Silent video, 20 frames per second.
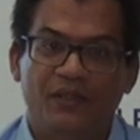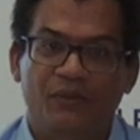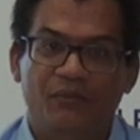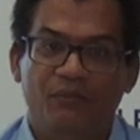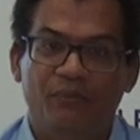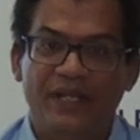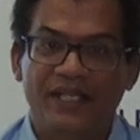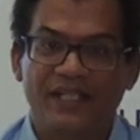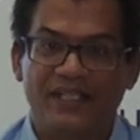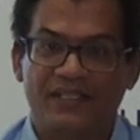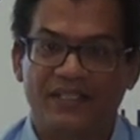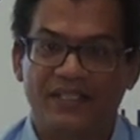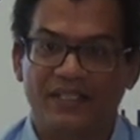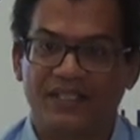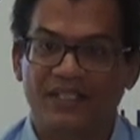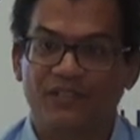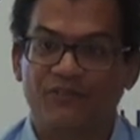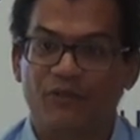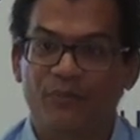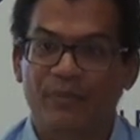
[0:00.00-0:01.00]
make
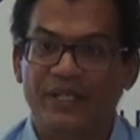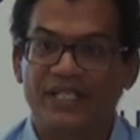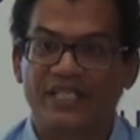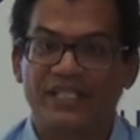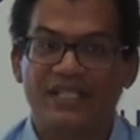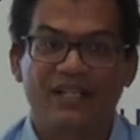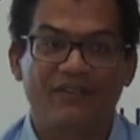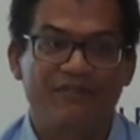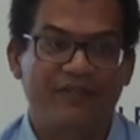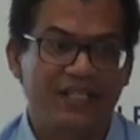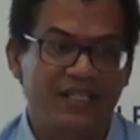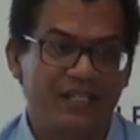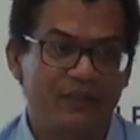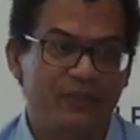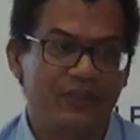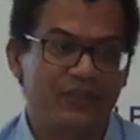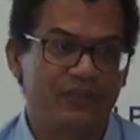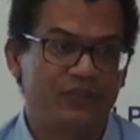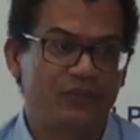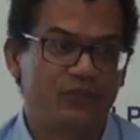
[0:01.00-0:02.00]
this information available